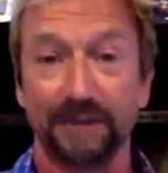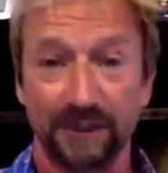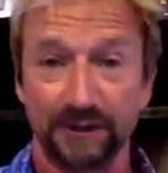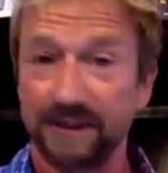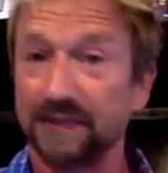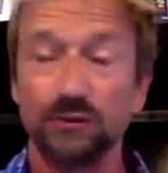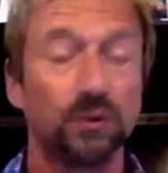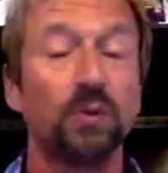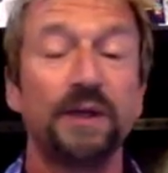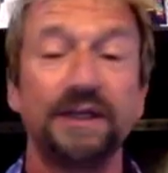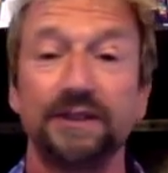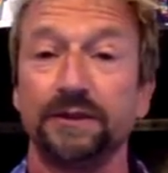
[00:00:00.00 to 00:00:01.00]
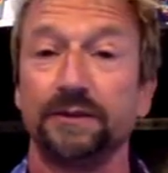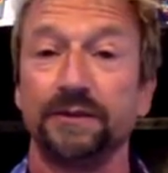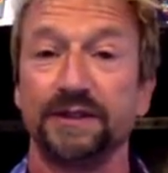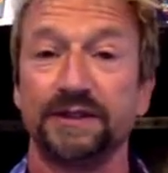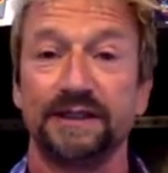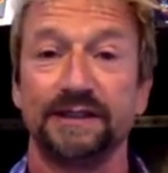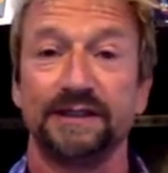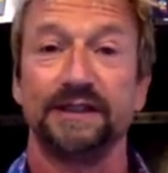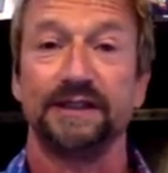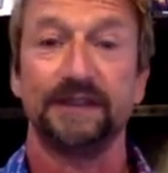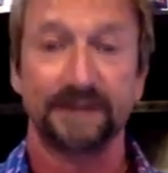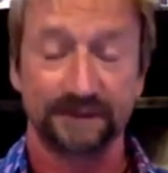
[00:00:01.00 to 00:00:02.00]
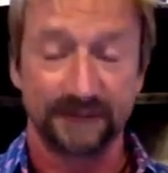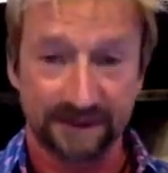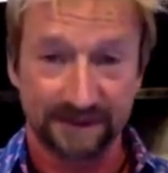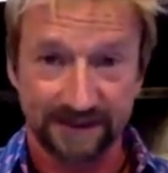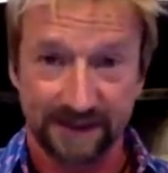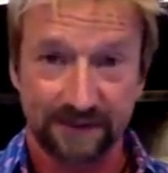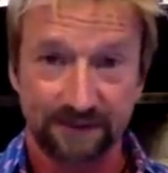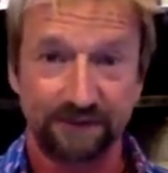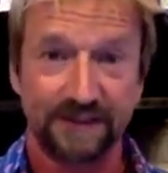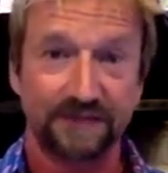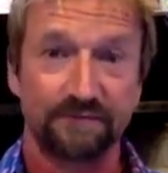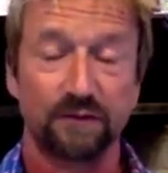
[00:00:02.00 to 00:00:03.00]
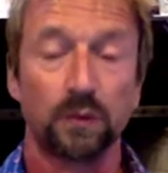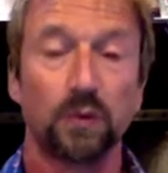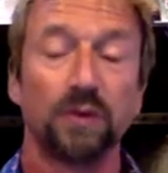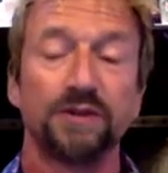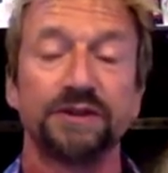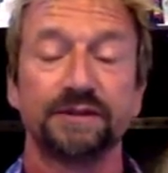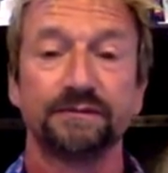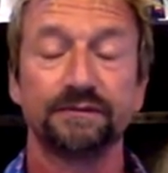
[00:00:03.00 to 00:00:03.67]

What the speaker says: because that's all we do in the city is assess risk and reward.